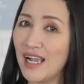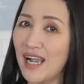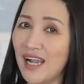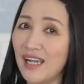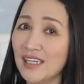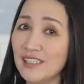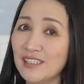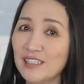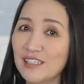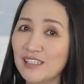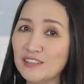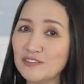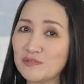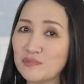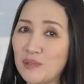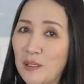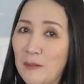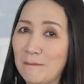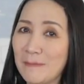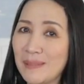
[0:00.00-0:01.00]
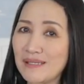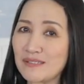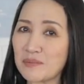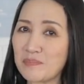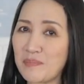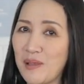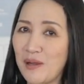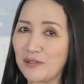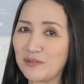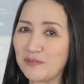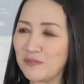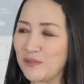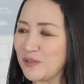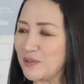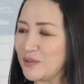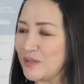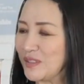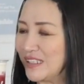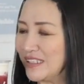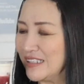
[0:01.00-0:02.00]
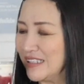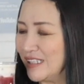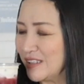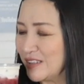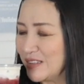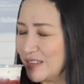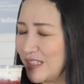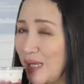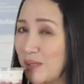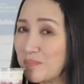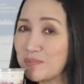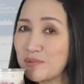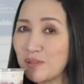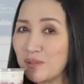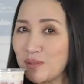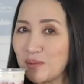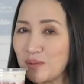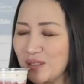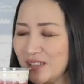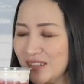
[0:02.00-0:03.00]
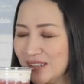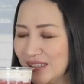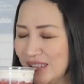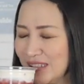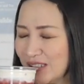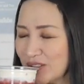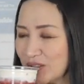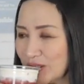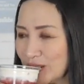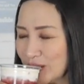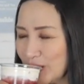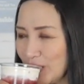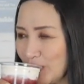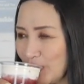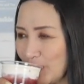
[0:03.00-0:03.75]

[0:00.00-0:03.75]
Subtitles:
I love my mixed berry fruit tea. That is absolutely delicious.